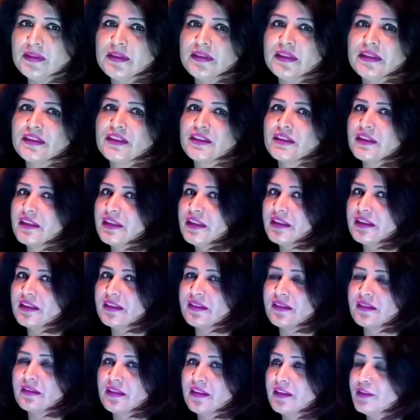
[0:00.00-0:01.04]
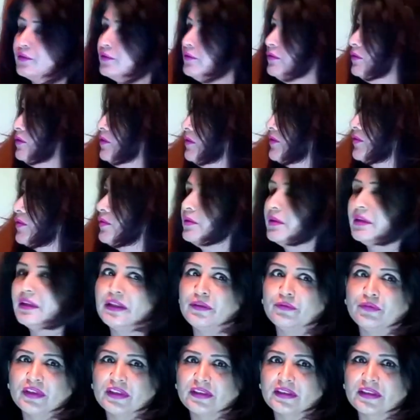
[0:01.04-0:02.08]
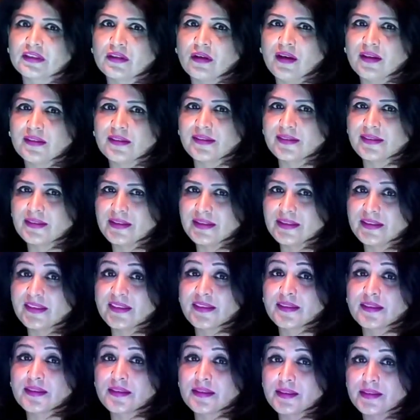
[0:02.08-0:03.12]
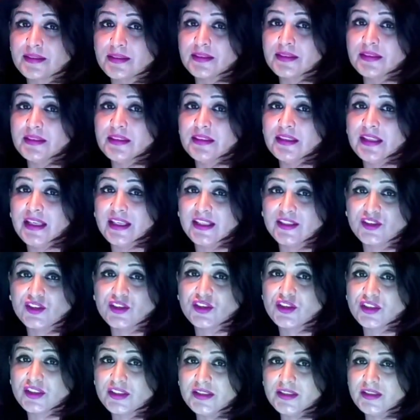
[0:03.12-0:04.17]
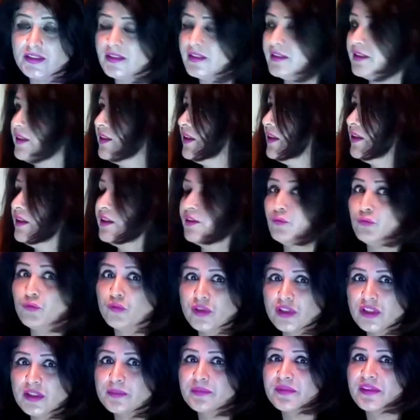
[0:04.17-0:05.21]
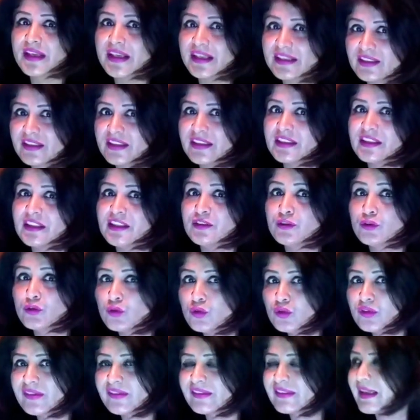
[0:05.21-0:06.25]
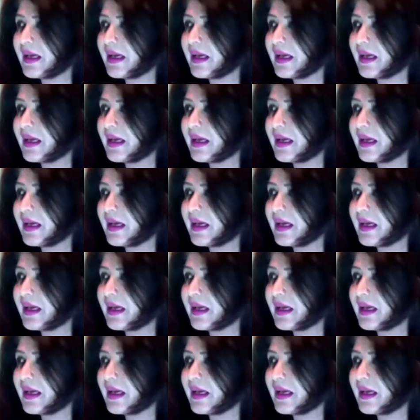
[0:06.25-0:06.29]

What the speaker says: It goes only with consonants t and d, verbs ending in those